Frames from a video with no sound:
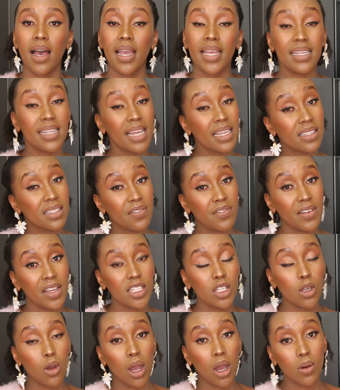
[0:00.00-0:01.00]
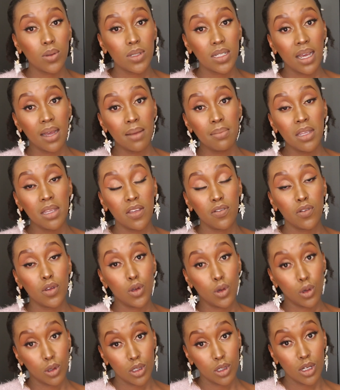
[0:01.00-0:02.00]
It does affect your outcome if you
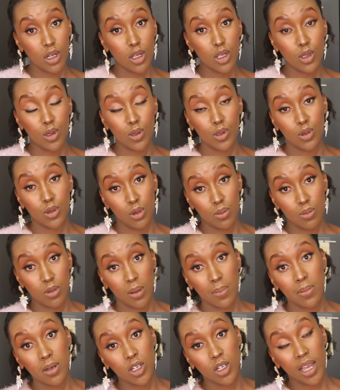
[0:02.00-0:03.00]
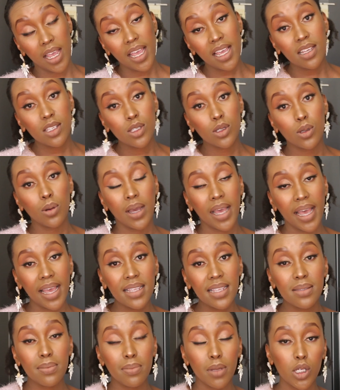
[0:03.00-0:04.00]
don't use room temperature eggs. So
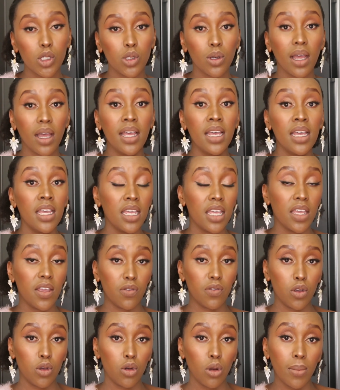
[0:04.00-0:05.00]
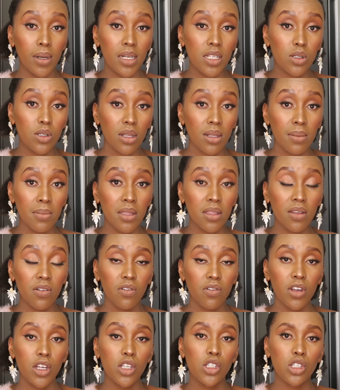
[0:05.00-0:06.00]
guys, make sure if you normally store them in the
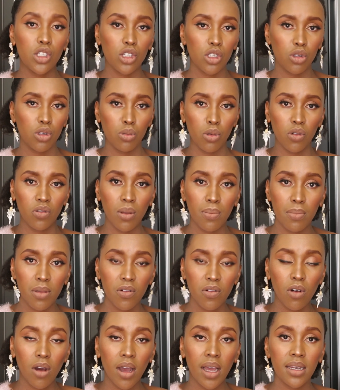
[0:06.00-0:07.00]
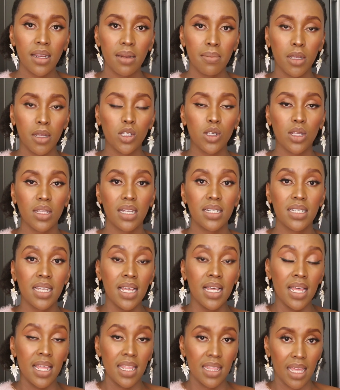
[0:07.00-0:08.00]
fridge, just remove them beforehand and make sure that
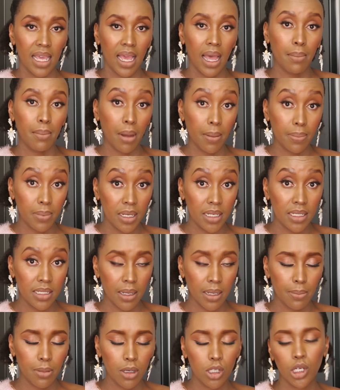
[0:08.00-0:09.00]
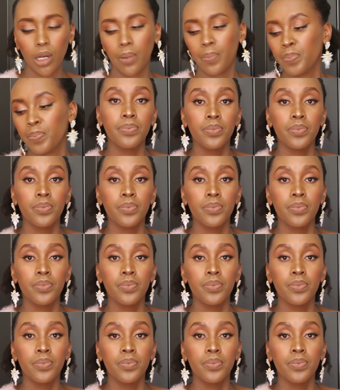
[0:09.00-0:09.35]
they come up in temperature.